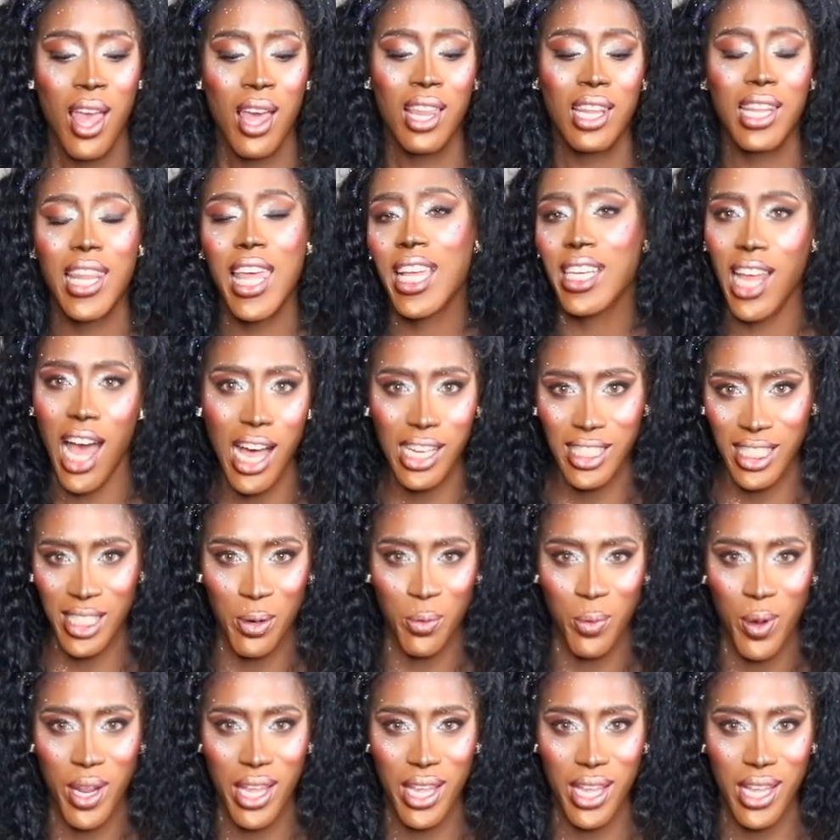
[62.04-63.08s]
Lee
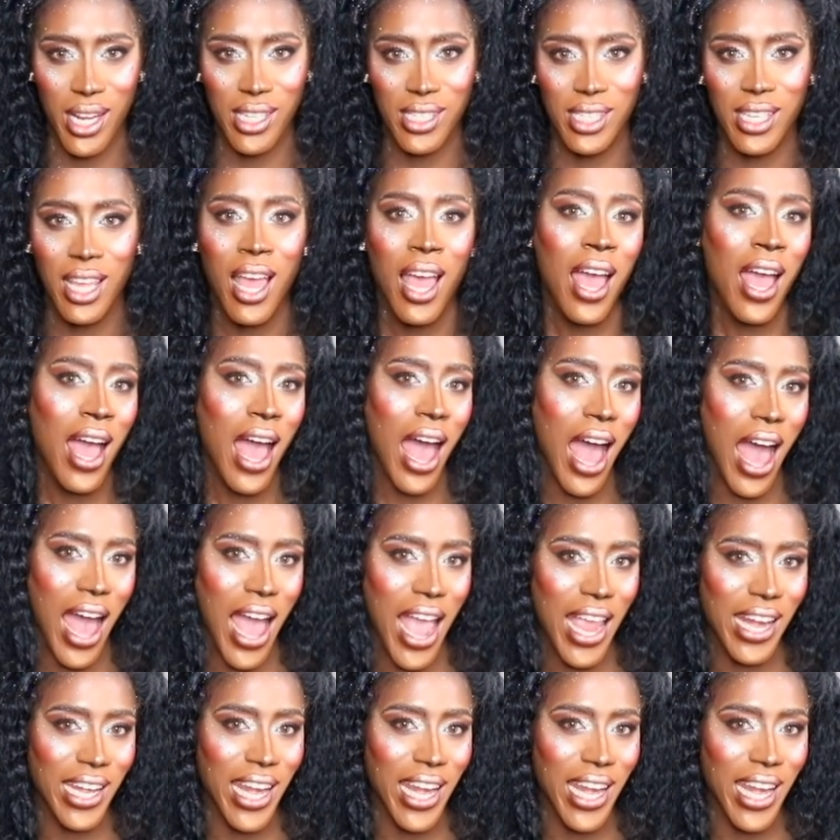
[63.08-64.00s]
Dawson reads, Hi